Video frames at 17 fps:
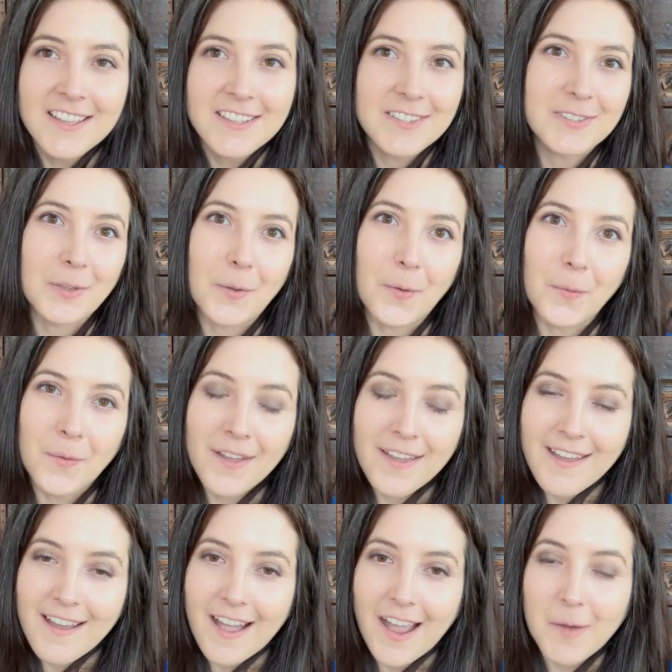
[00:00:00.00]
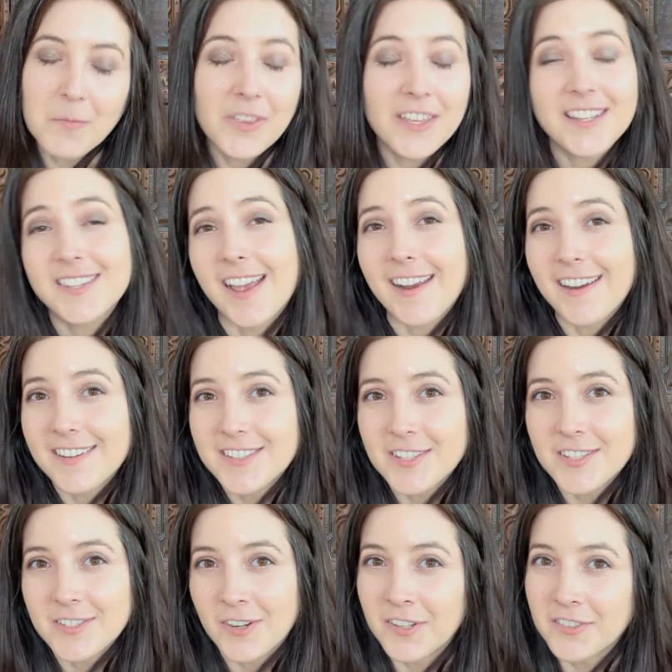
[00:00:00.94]
So I'm really excited
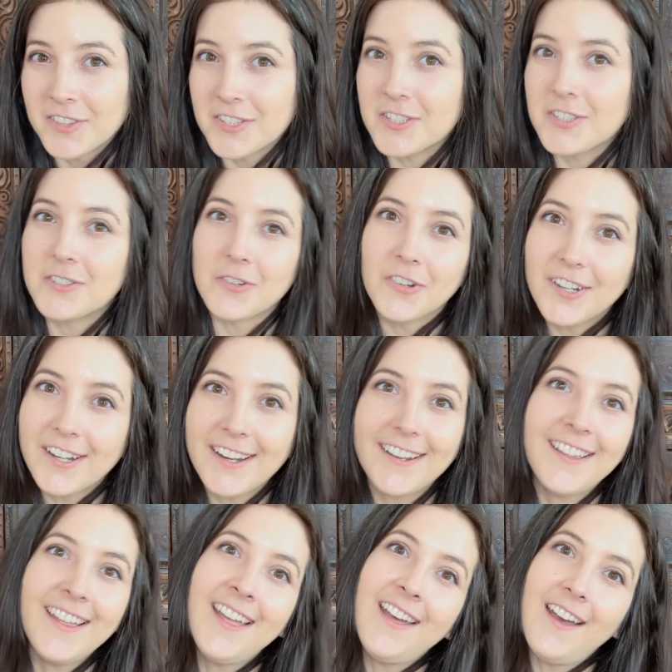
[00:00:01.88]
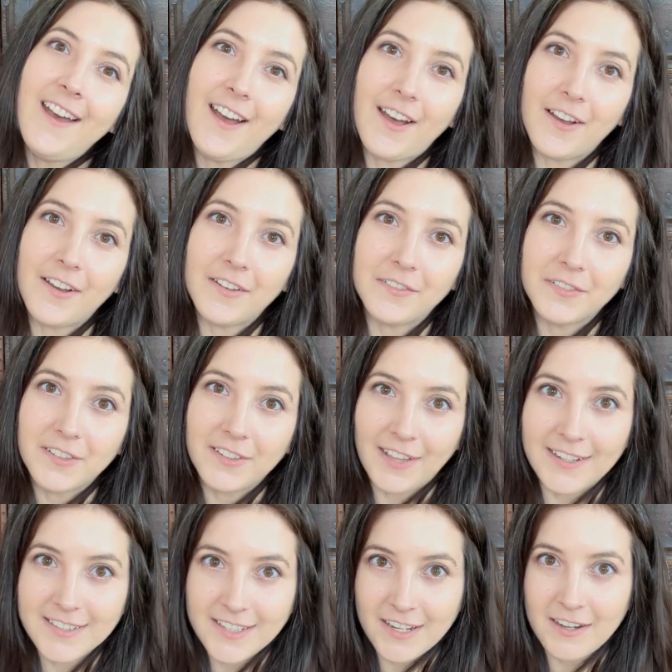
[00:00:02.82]
to start this journey of
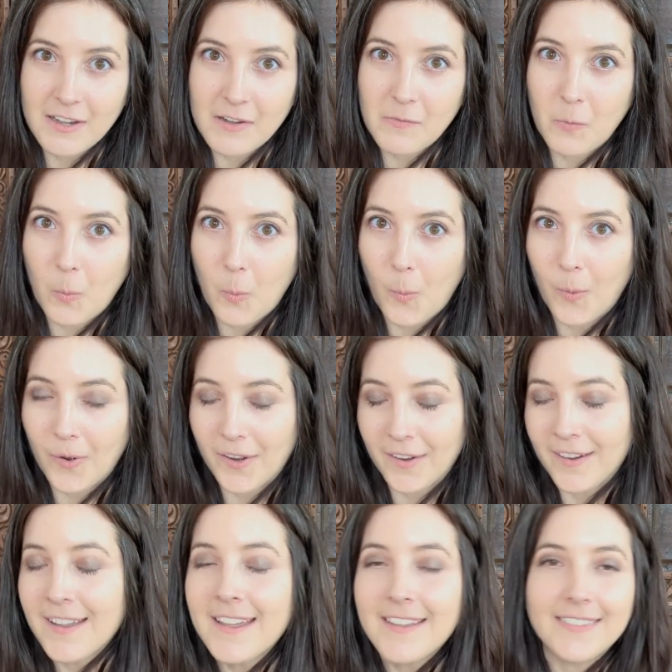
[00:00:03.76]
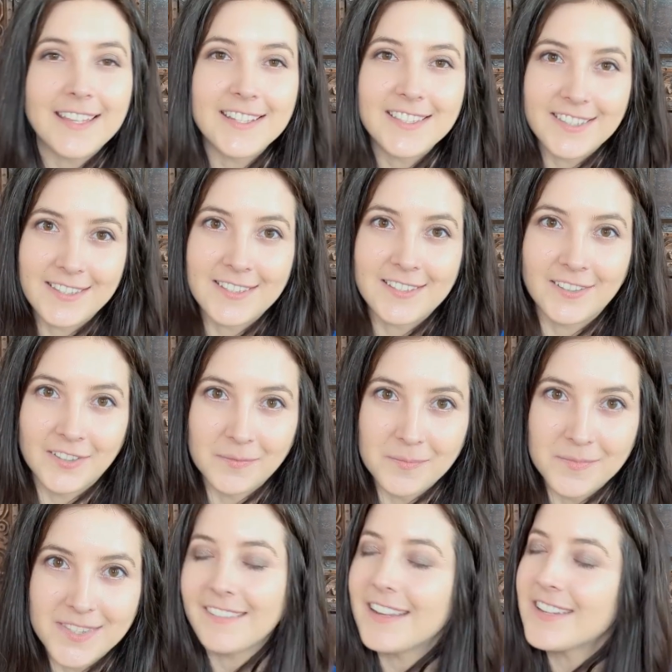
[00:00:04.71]
collecting for these
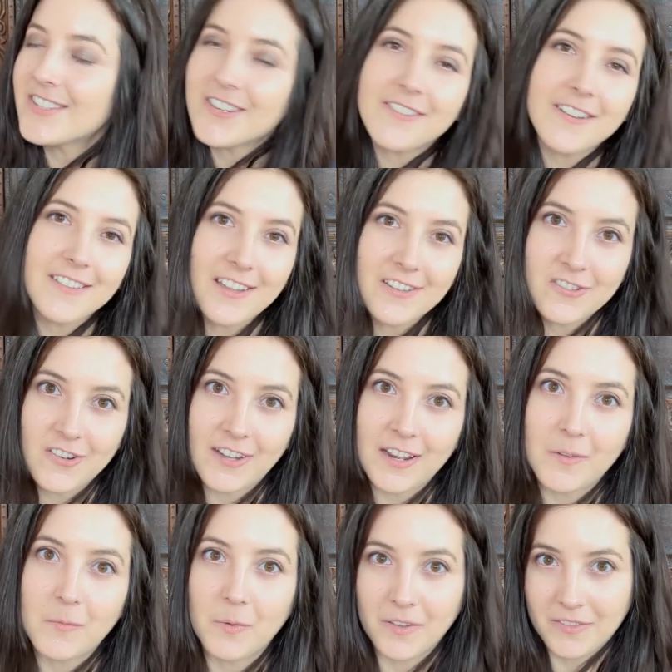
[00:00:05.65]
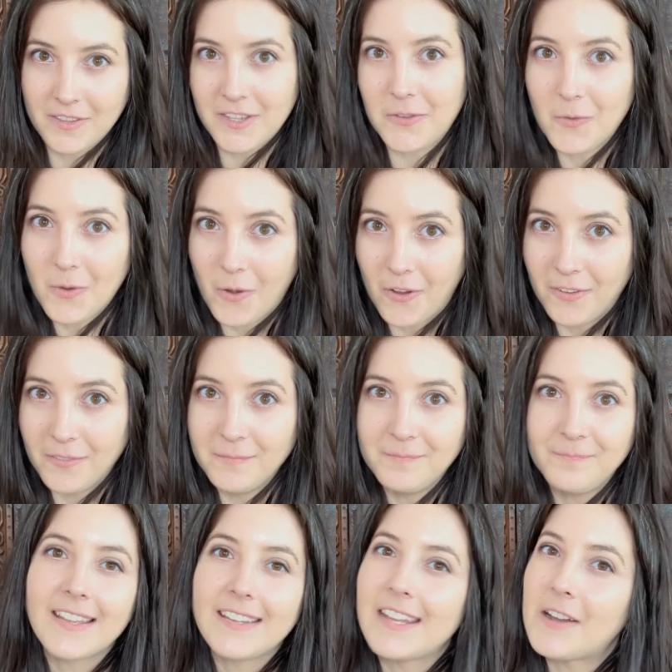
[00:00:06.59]
systems and sharing journey with you all.
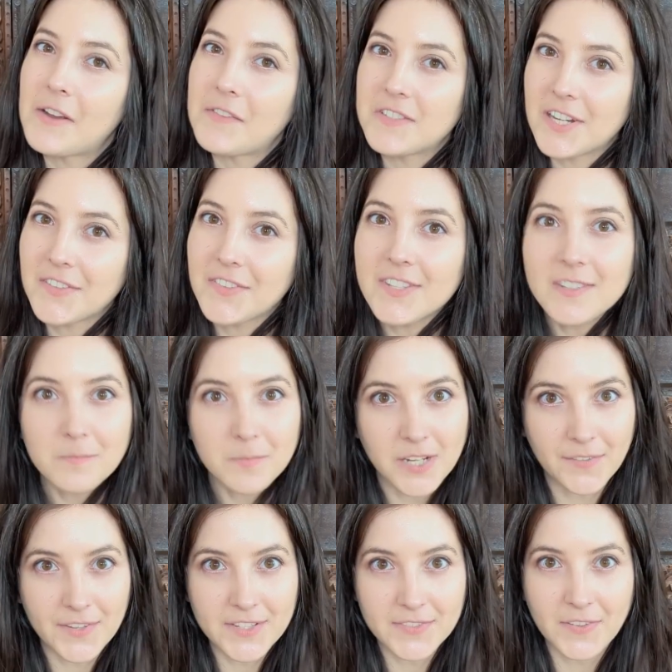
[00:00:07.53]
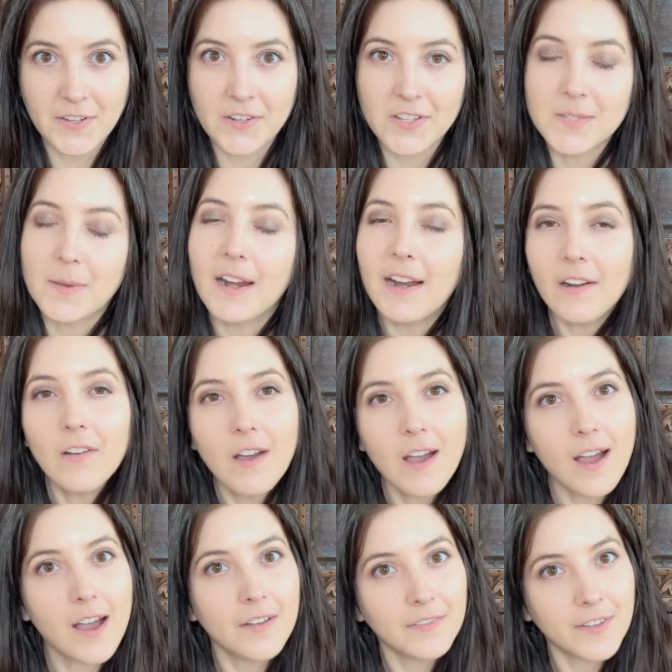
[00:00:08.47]
Now, I've shared this in previous videos, but I don't
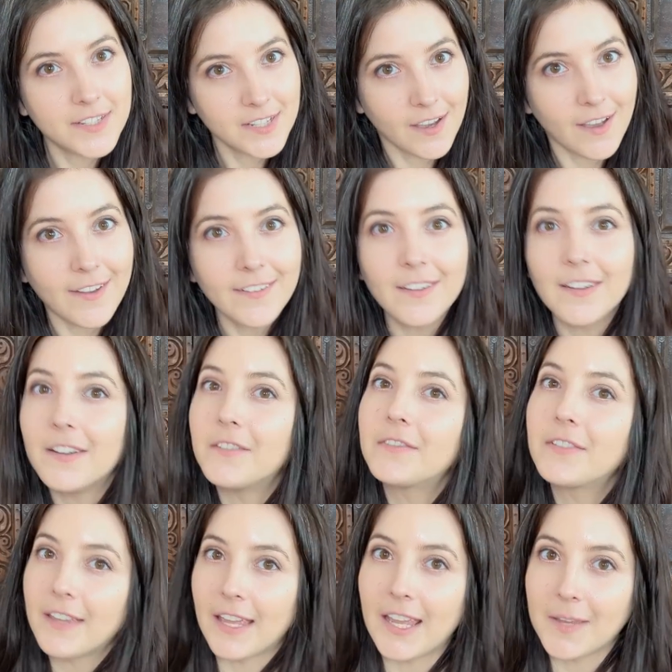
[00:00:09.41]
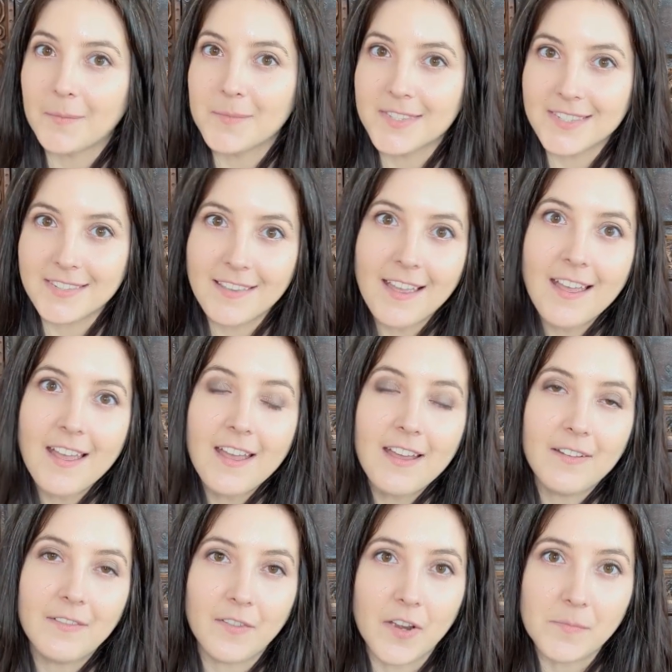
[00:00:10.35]
have a ton of games
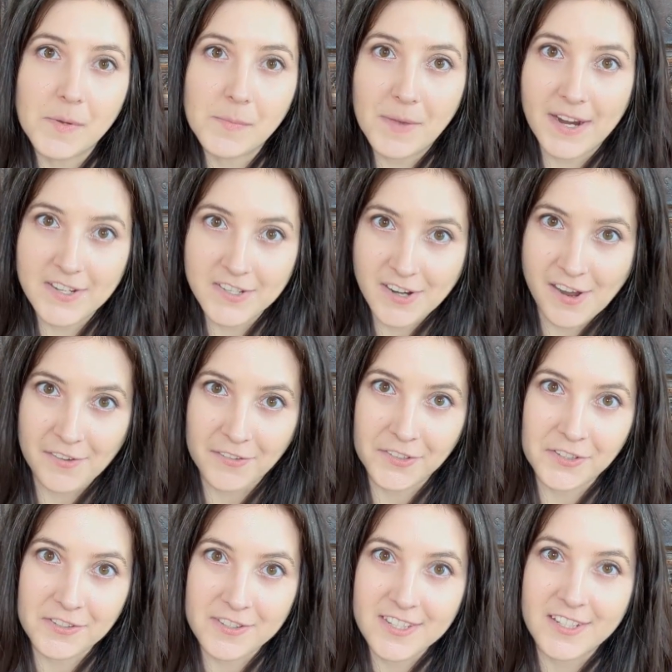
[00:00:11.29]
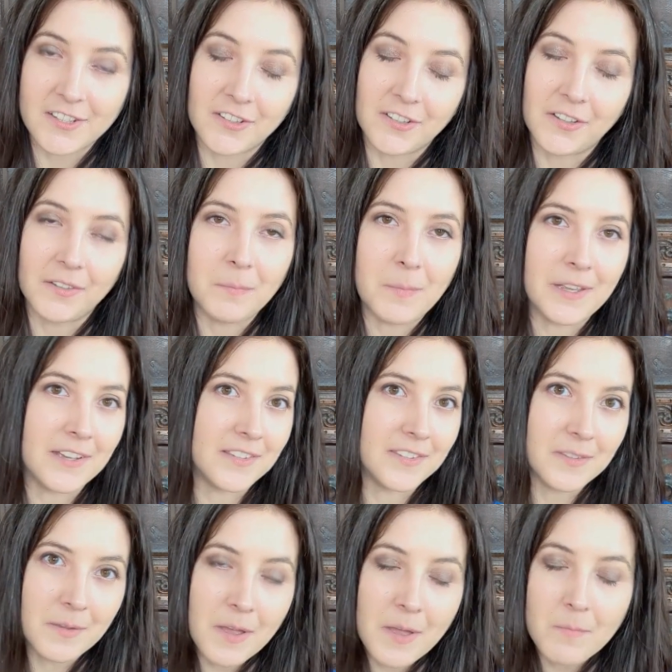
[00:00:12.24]
from my childhood still
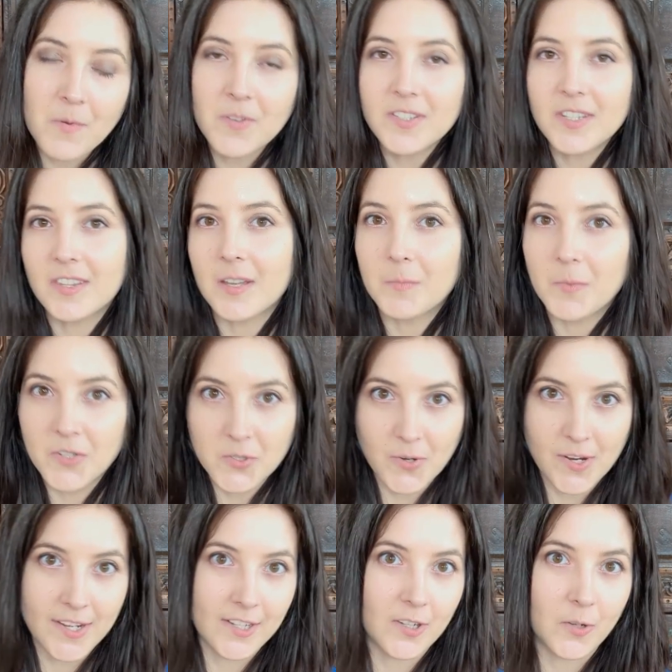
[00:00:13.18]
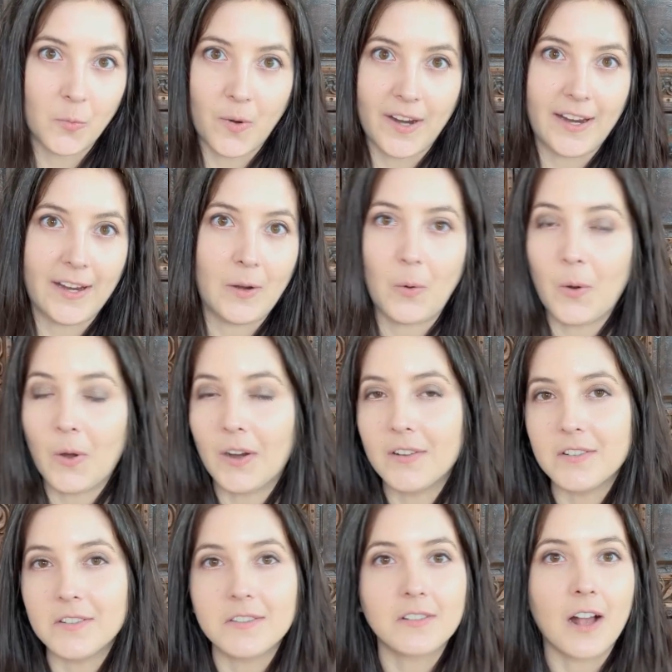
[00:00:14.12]
because most of them were traded away
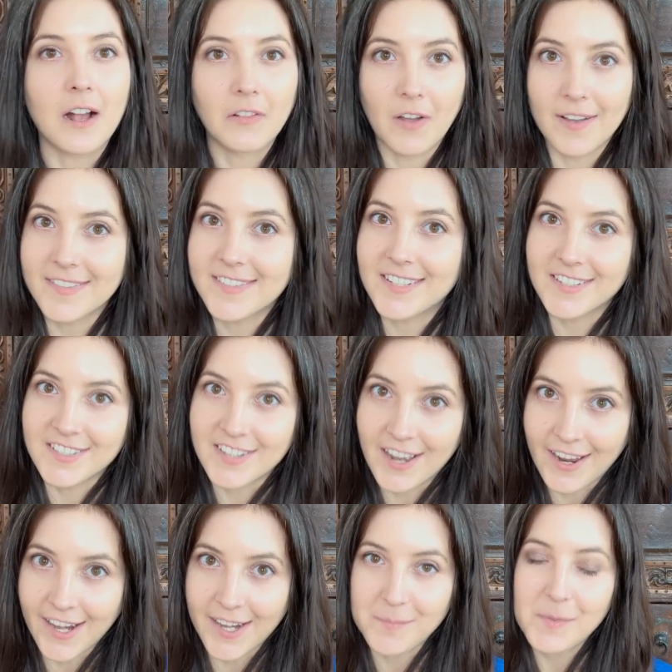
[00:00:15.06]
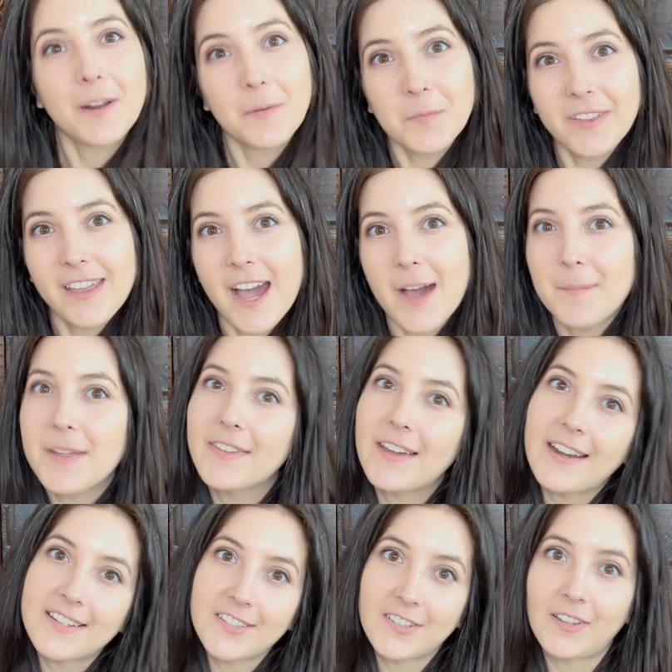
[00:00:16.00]
or just got lost in time. But I'm really happy
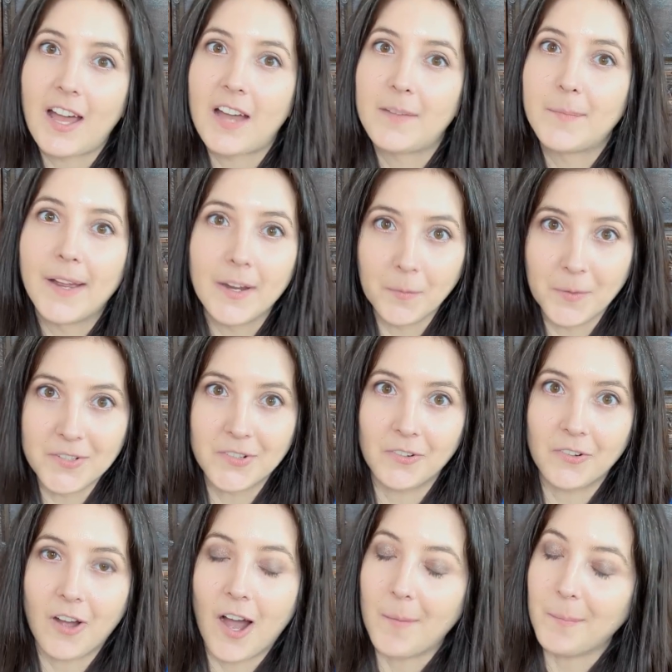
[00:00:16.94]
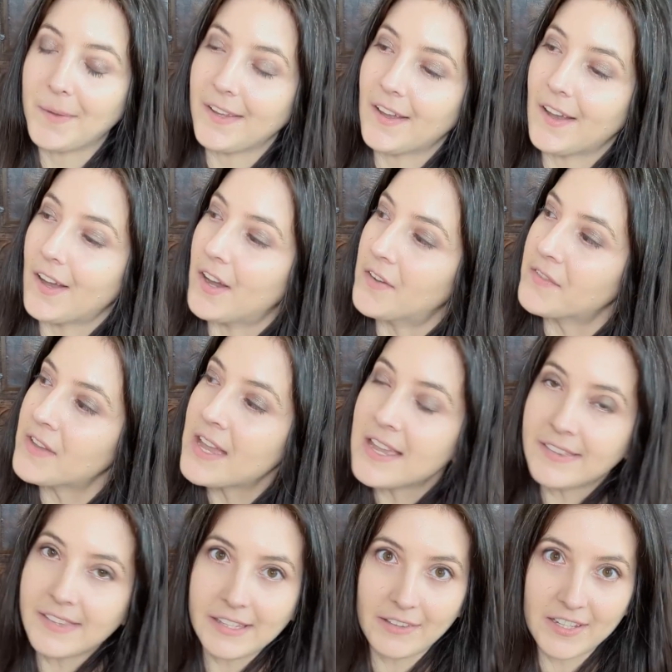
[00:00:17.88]
that I still have my original copy of
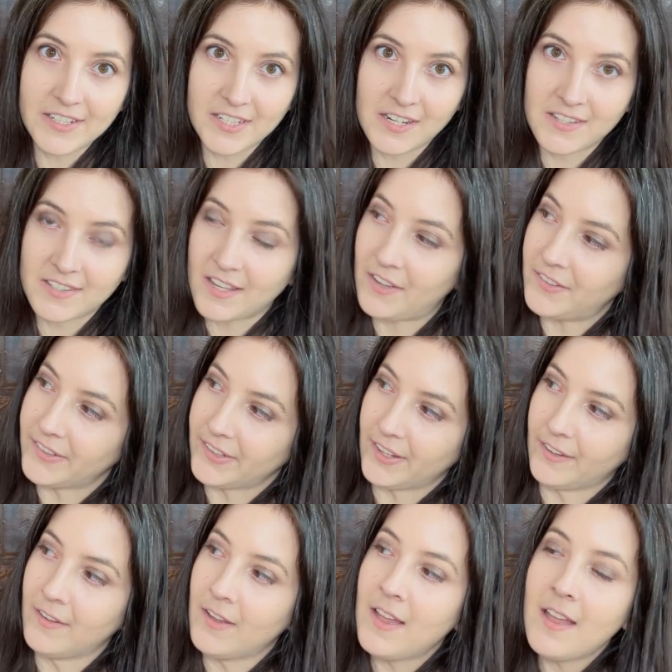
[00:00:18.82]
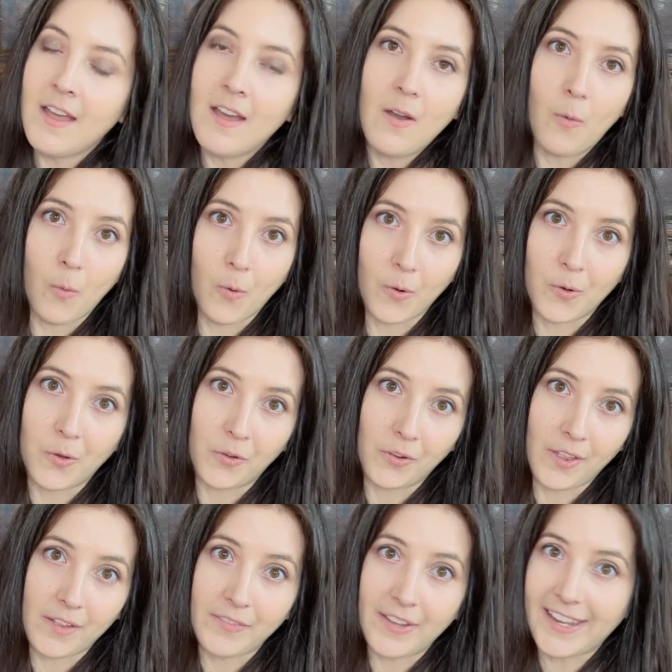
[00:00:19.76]
The Legend of Zelda Oracle of